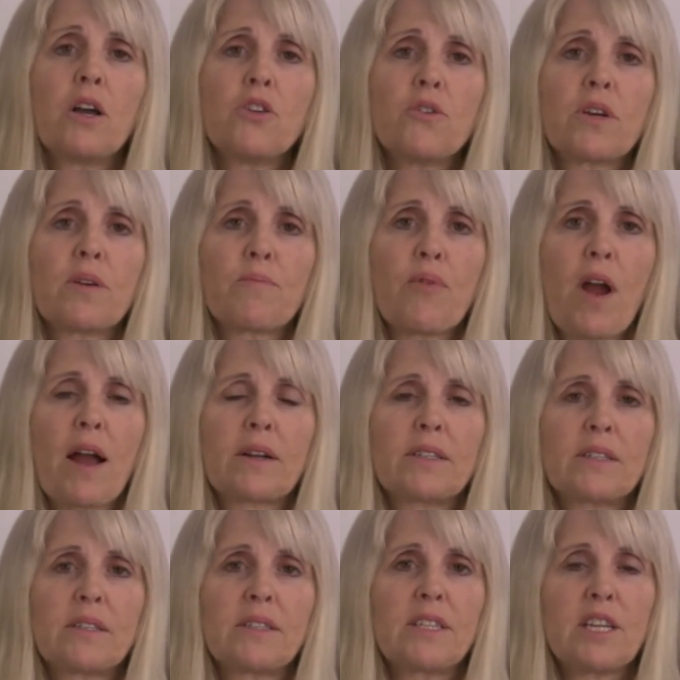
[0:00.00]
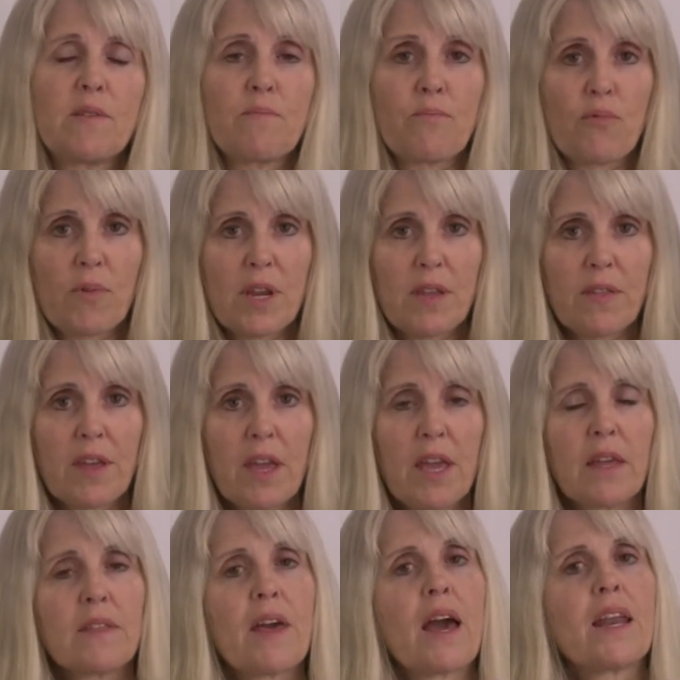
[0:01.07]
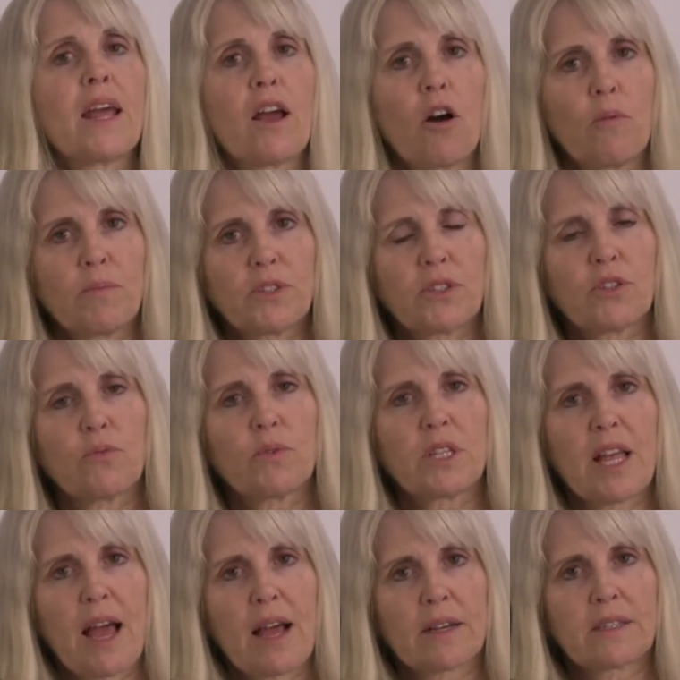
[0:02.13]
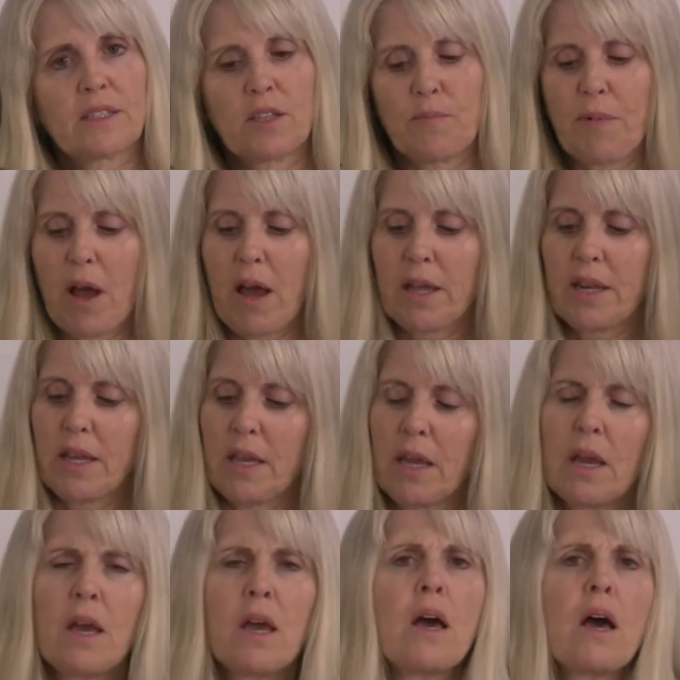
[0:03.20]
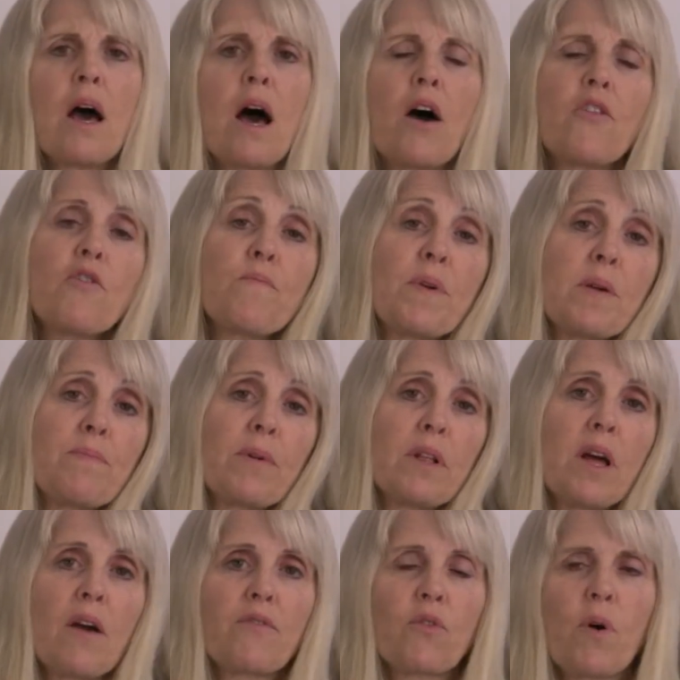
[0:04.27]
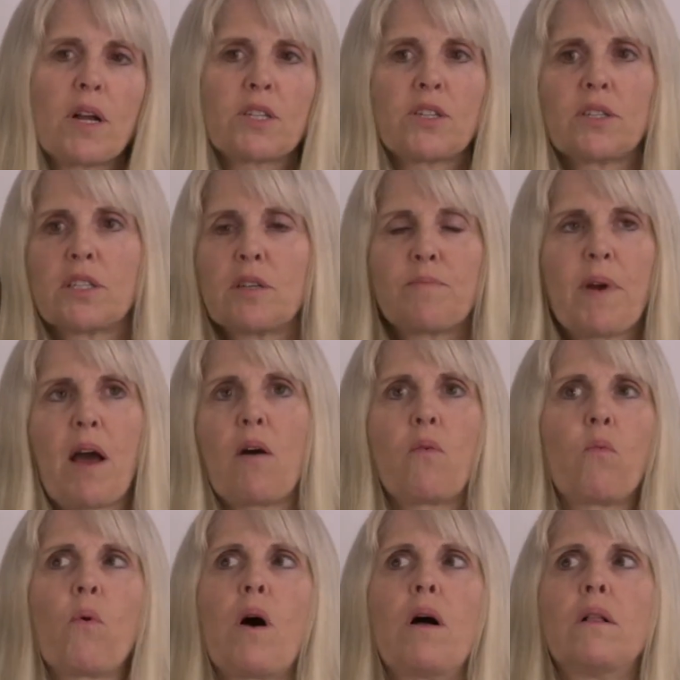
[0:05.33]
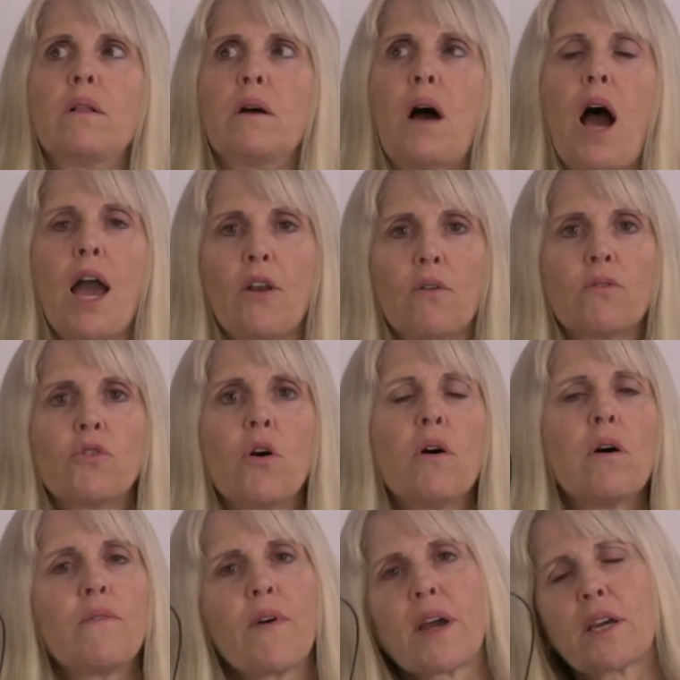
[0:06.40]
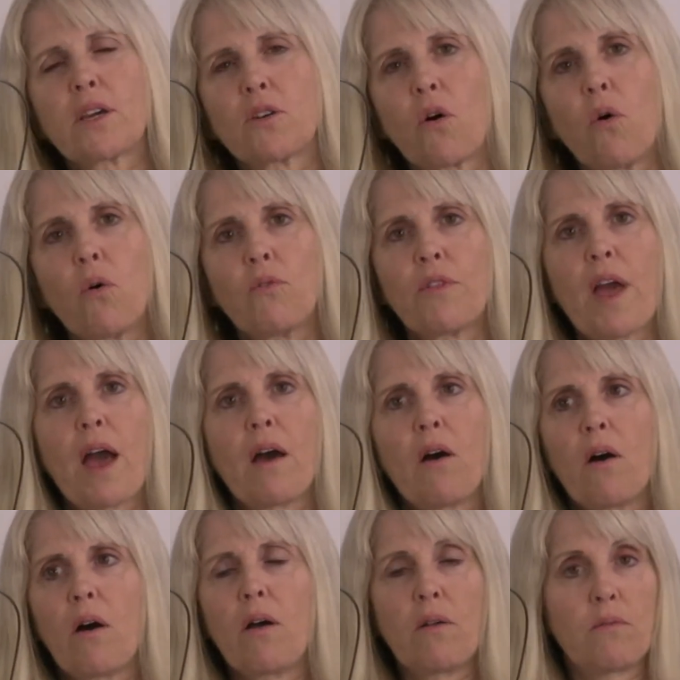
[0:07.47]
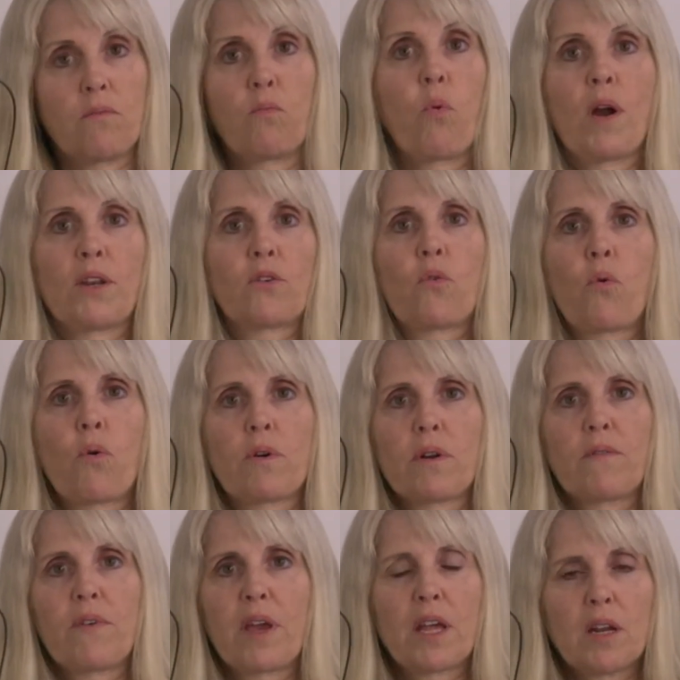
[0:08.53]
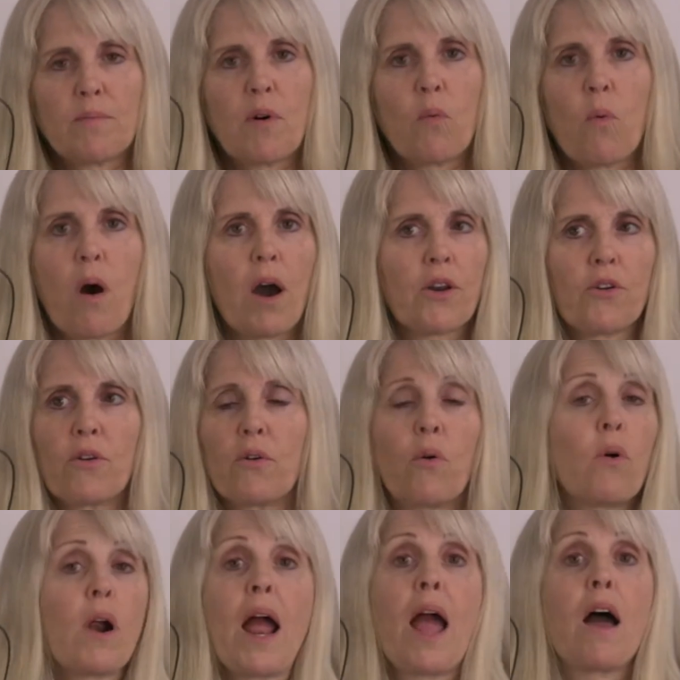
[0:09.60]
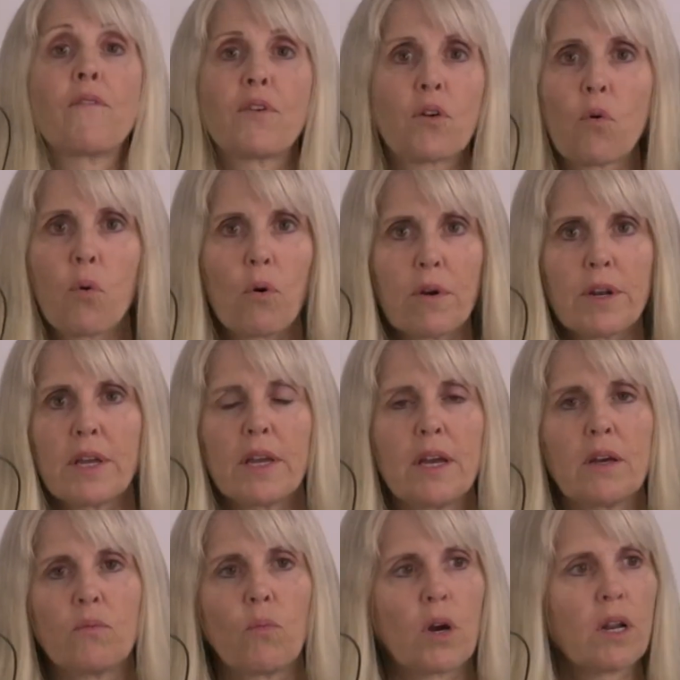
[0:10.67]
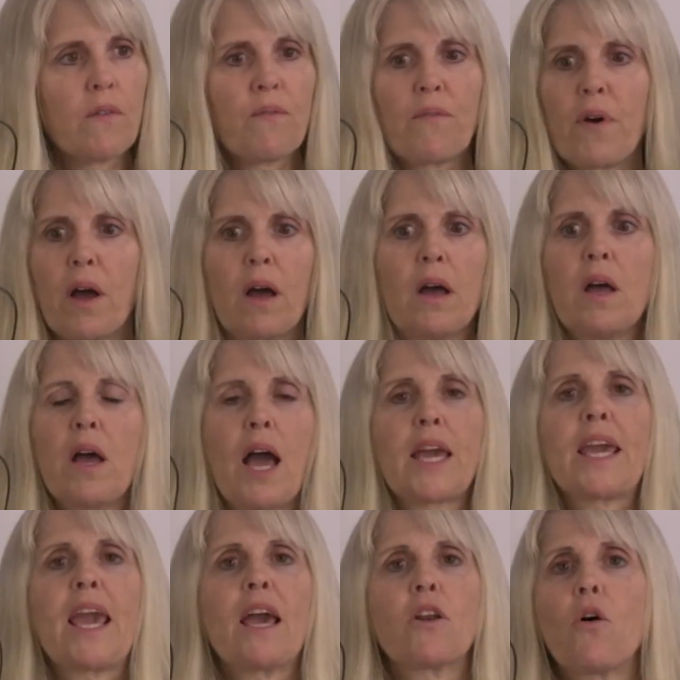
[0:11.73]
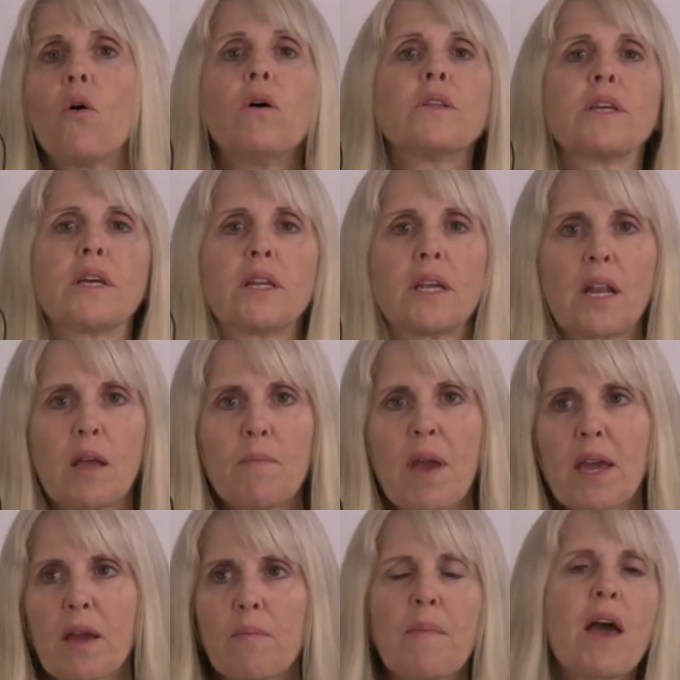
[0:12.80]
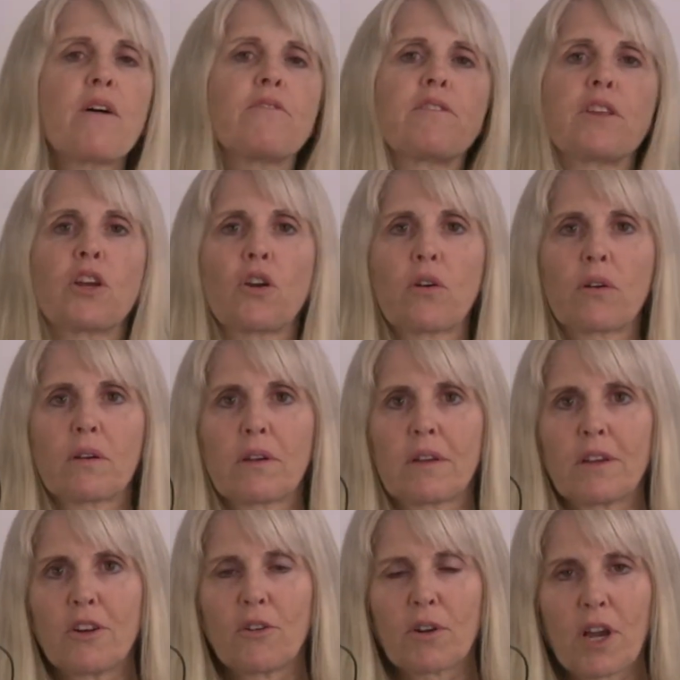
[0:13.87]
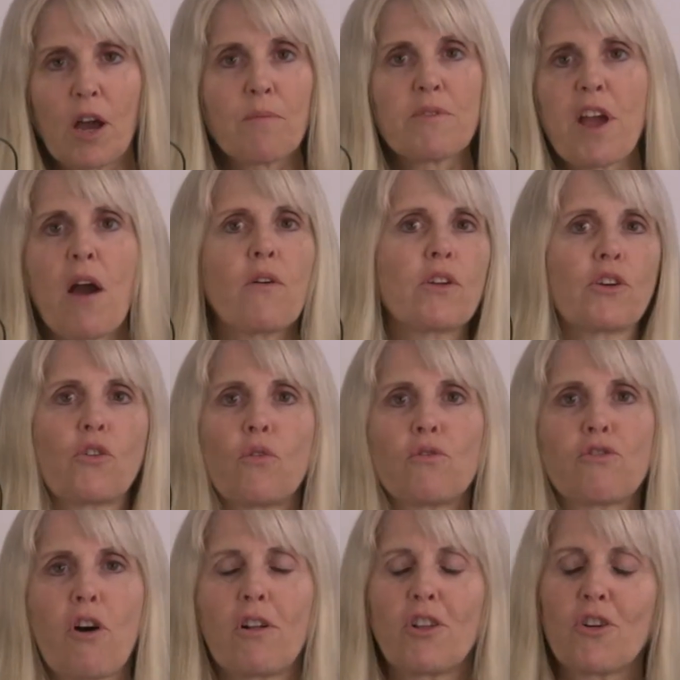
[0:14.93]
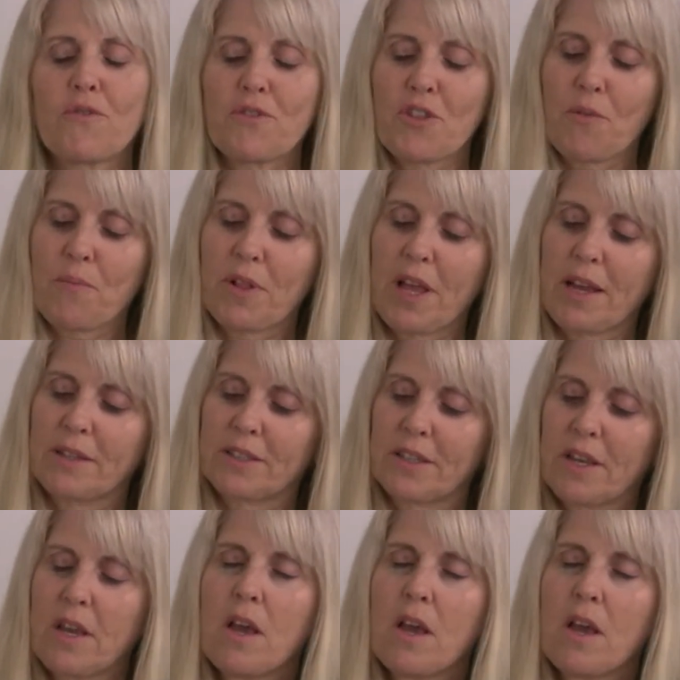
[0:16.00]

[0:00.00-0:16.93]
You can practice deep breathing. That helps to relax the body. Other people have questions about, well, I don't know if I can hold that 1 quart of enema water or a half a quart in. What if I can't hold it and I make a mess and it comes out and goes all over the place?